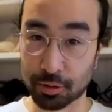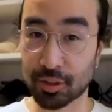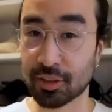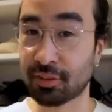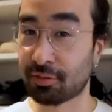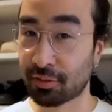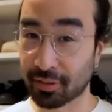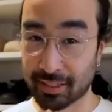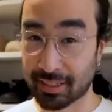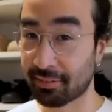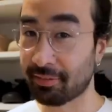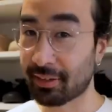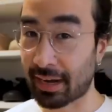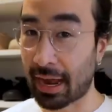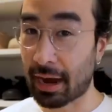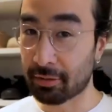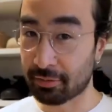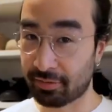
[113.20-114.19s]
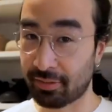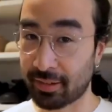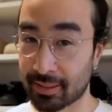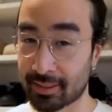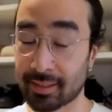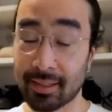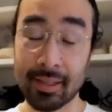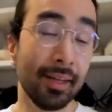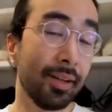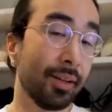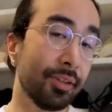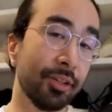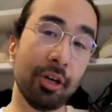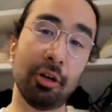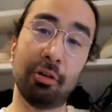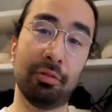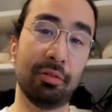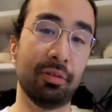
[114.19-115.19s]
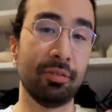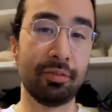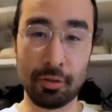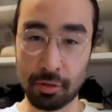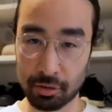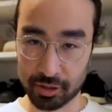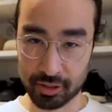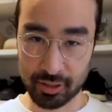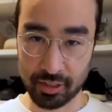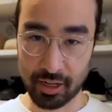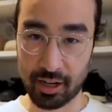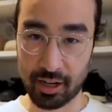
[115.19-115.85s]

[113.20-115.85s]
choice for a given outfit? No, of course